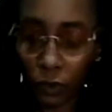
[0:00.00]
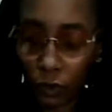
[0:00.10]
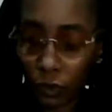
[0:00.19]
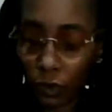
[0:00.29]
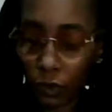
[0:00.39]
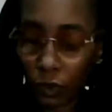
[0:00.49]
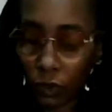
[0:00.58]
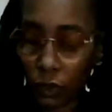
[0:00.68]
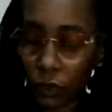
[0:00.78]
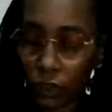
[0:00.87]
Yeah,
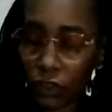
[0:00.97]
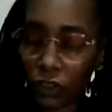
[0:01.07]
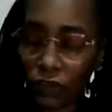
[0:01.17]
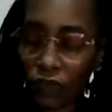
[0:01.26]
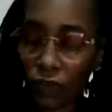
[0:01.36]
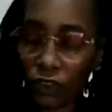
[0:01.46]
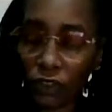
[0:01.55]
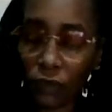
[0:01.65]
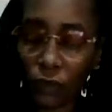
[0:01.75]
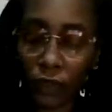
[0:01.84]
this is a fortune of one
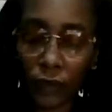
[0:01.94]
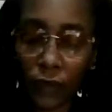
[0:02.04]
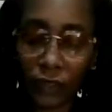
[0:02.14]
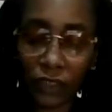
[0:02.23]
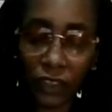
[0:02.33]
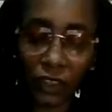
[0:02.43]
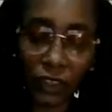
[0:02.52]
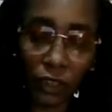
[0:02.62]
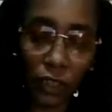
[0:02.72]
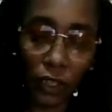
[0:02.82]
of our sea
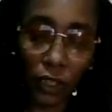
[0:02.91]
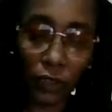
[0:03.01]
stars.